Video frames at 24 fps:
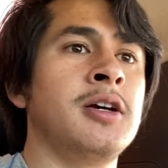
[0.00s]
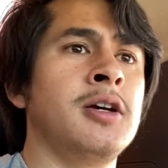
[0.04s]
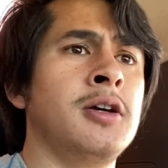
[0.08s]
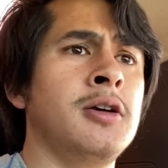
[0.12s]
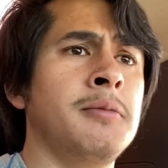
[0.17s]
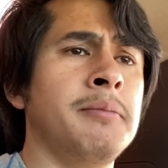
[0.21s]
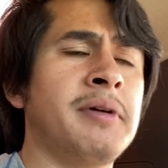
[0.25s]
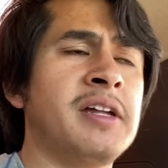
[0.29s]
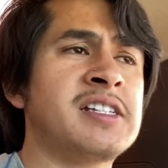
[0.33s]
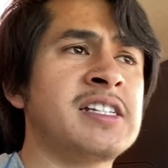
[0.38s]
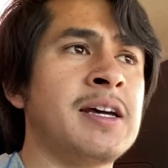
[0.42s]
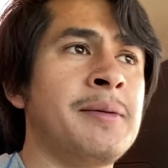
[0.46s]

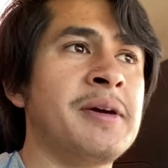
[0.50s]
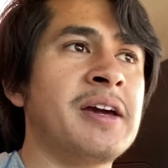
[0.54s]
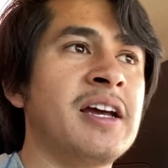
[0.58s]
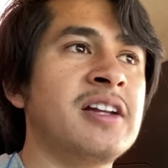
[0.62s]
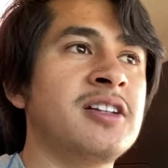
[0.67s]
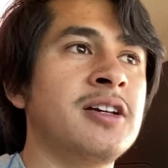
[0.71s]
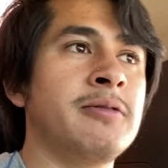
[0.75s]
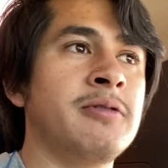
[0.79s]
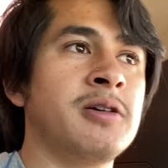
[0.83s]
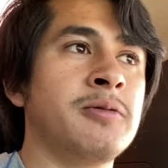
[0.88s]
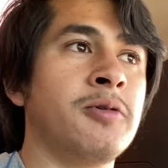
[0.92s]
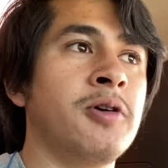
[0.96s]
by the time I get
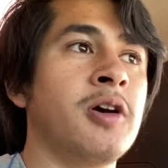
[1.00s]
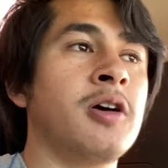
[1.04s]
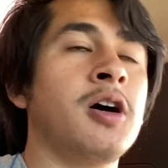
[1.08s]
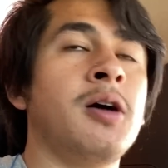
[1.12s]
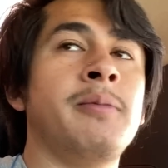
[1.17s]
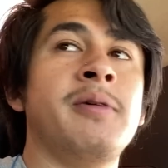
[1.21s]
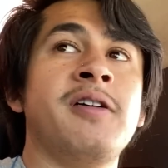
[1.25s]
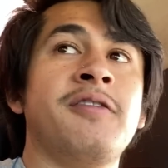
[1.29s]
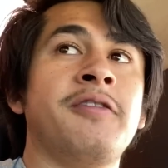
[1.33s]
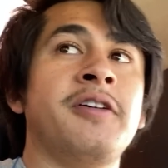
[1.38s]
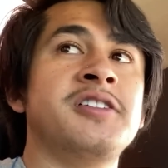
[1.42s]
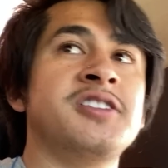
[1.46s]
done with work, all
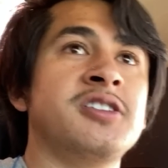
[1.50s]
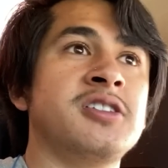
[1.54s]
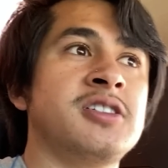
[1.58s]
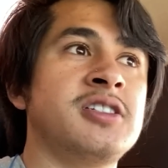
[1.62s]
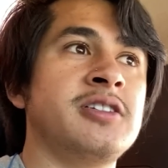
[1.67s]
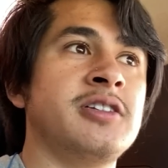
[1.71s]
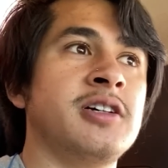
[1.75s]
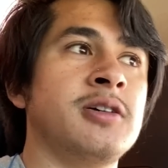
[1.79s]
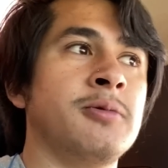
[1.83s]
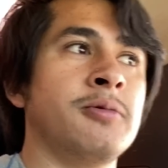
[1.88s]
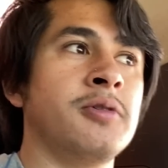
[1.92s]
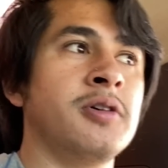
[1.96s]
my friends are still
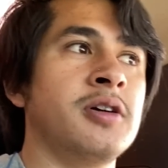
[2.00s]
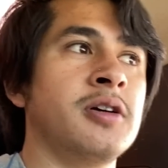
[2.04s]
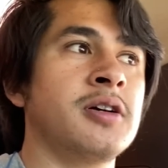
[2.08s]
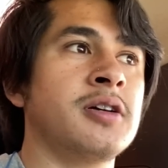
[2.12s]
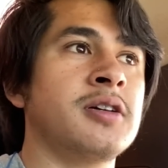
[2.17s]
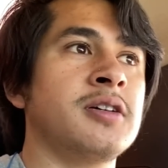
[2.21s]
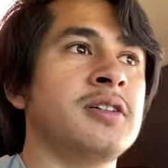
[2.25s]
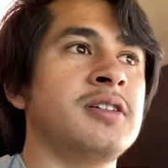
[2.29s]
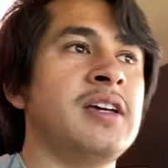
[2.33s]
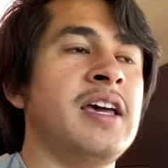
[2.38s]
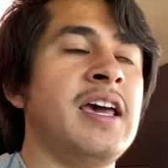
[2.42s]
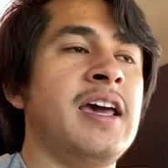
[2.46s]
at work,
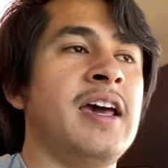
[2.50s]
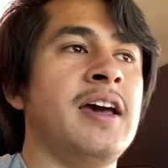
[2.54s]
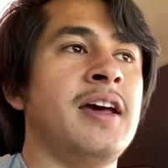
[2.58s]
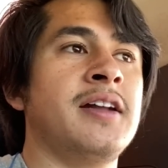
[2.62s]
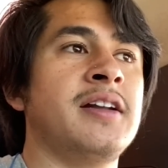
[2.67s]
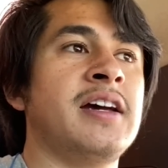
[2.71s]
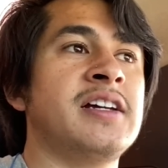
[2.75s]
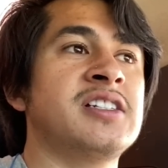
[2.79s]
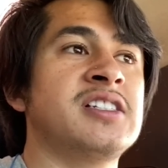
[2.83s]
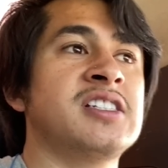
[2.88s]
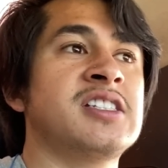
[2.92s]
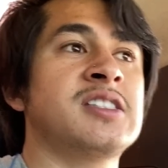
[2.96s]
and
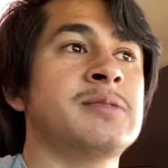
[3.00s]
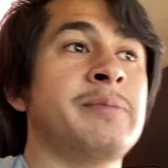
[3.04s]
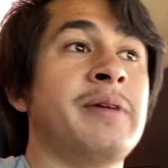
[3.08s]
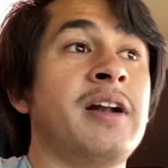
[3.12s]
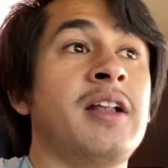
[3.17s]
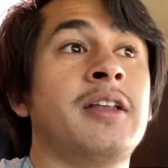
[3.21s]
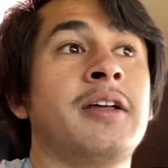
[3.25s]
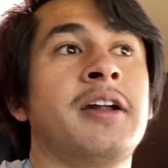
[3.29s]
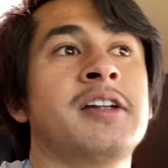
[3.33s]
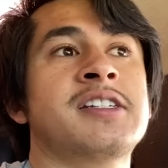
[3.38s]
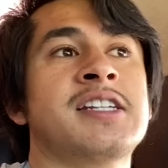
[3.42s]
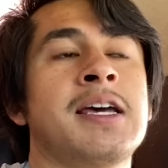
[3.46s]
I just spend a
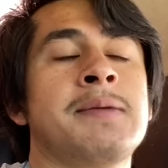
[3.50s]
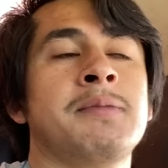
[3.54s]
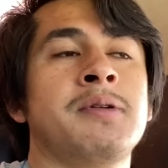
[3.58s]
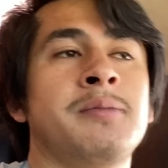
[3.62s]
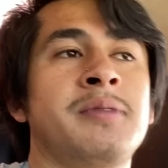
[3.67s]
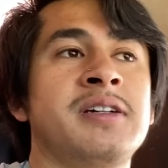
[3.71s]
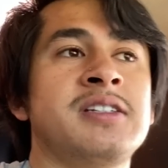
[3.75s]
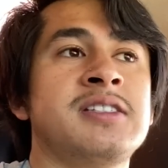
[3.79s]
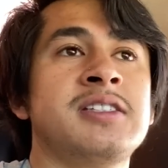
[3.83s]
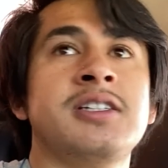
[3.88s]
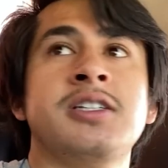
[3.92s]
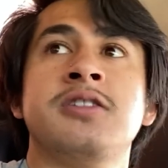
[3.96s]
lot of time by
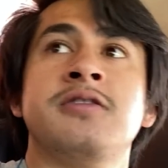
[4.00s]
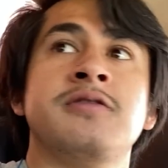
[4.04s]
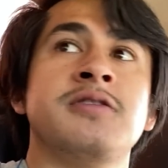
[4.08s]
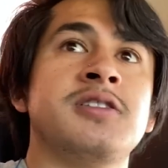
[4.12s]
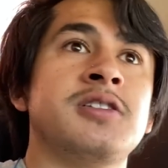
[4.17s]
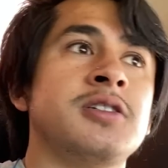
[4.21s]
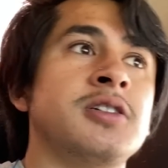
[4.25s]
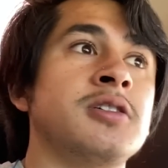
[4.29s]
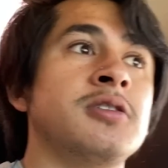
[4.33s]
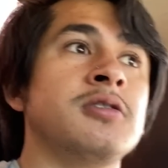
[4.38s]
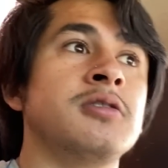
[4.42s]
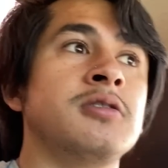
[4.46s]
myself.
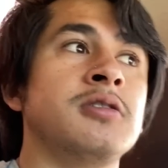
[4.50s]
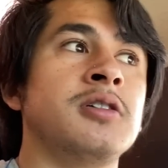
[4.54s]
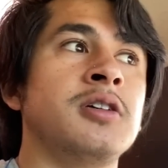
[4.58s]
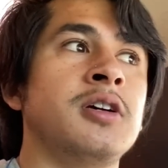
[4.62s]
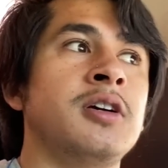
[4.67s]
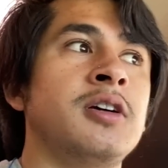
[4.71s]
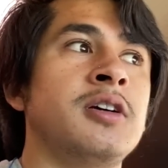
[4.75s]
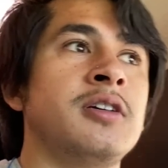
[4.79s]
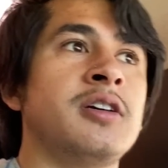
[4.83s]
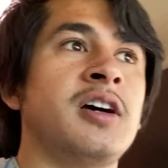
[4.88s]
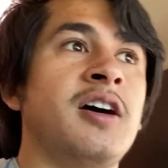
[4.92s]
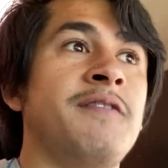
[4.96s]
So
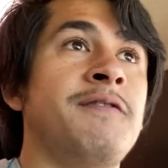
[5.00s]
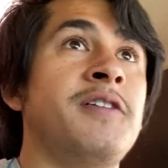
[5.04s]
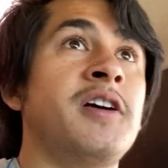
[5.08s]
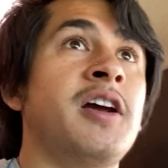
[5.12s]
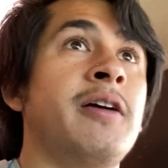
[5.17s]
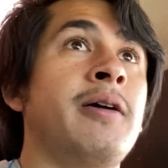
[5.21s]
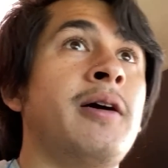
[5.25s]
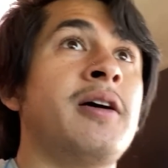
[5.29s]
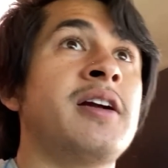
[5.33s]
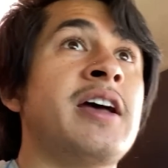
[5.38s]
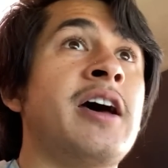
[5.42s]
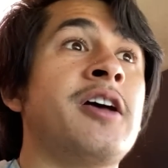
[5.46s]
I figure
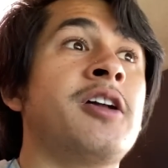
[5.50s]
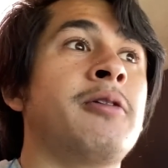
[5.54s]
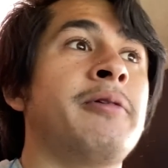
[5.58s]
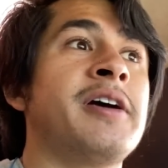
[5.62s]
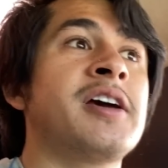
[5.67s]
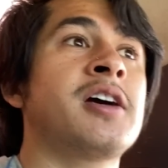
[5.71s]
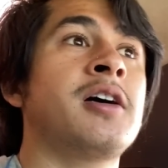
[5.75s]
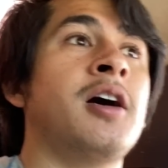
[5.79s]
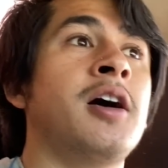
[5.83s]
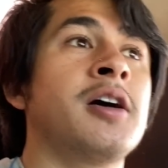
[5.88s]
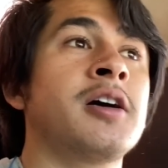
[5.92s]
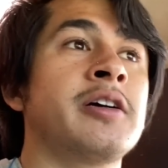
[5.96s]
out, how do I
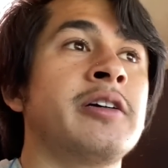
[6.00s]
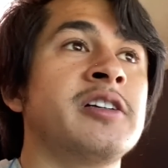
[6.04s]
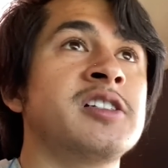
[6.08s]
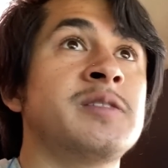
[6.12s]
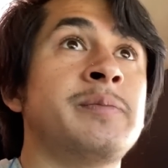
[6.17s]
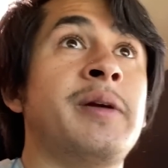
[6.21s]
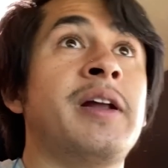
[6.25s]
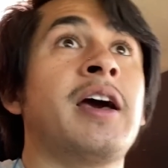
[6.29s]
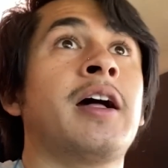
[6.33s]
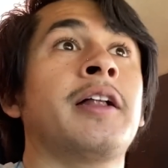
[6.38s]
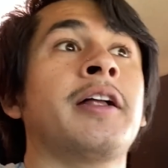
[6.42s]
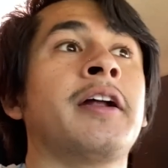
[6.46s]
conquer
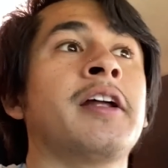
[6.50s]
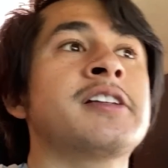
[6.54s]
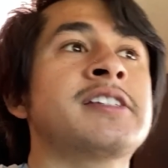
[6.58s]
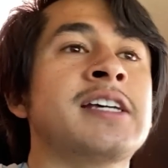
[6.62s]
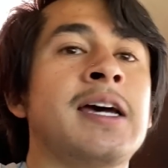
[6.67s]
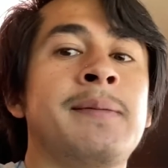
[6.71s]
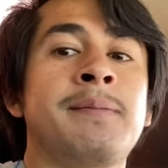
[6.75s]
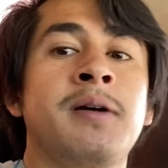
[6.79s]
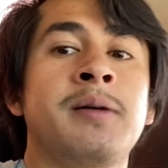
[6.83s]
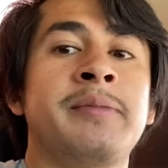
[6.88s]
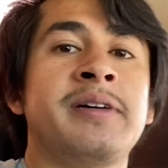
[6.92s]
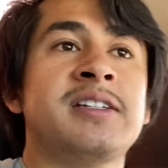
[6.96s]
spending a lot of
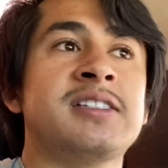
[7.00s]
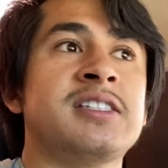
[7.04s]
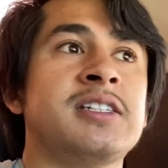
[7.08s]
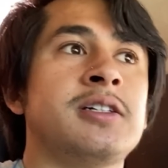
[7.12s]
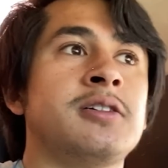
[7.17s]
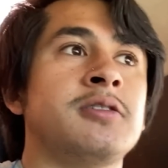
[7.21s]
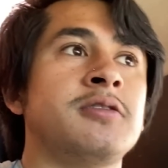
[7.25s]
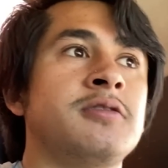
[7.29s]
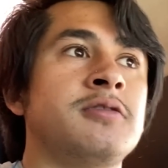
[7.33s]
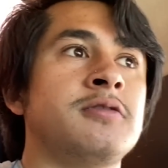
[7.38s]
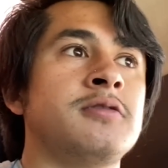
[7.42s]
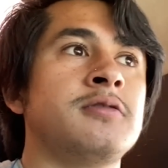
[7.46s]
time by
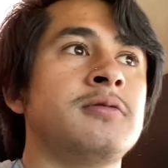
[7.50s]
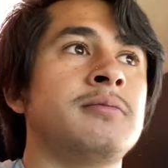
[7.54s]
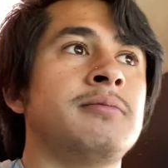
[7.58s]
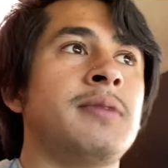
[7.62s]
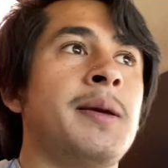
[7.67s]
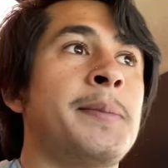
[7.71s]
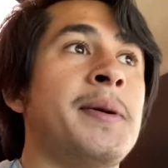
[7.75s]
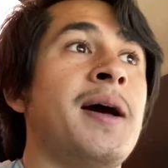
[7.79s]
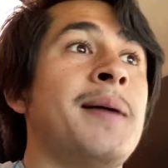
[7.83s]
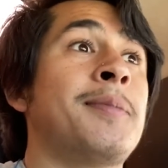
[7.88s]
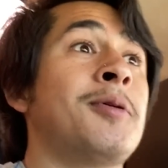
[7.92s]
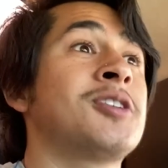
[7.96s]
myself?
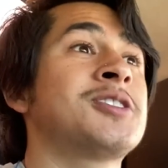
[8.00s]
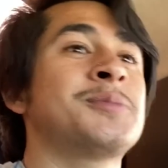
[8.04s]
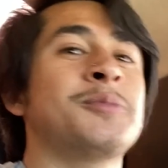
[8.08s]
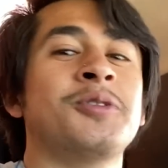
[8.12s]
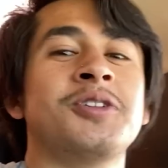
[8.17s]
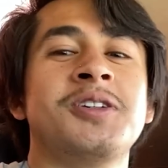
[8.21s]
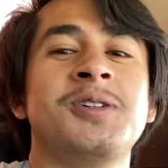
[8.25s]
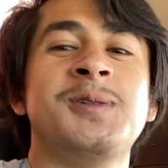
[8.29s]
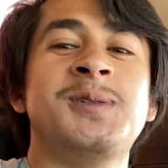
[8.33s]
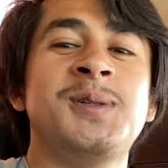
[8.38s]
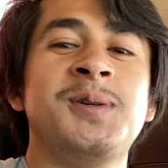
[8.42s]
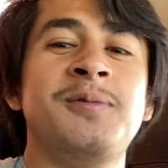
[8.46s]
Maybe I'll post more
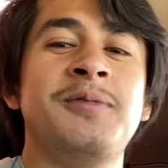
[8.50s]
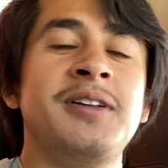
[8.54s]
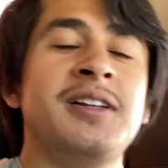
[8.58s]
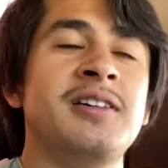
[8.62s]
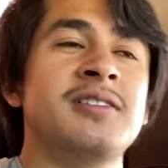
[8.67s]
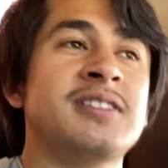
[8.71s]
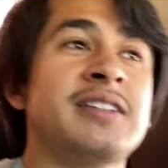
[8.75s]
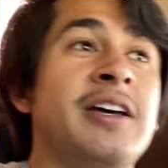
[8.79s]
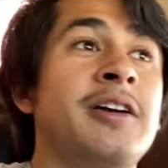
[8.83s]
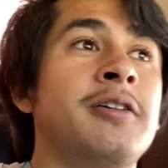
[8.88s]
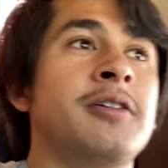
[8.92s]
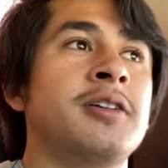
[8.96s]
YouTube
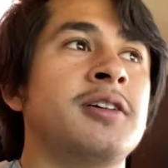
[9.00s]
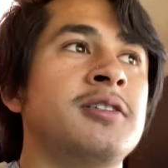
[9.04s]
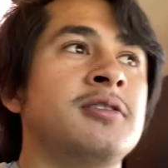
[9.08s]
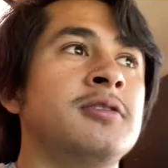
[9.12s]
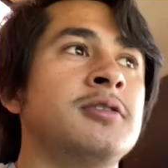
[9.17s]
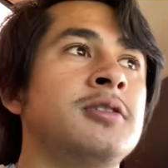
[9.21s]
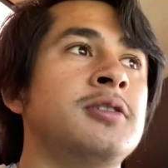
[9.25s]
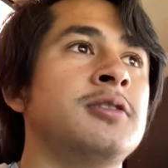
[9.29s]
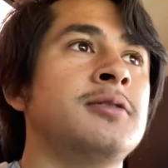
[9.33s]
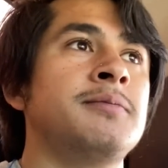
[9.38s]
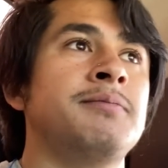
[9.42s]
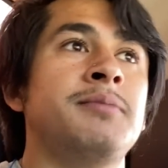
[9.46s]
videos. I don't know.
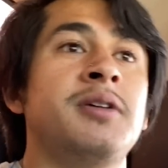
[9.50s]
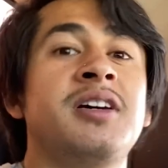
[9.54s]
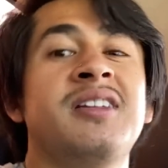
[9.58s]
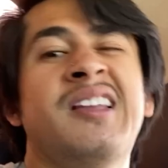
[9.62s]
But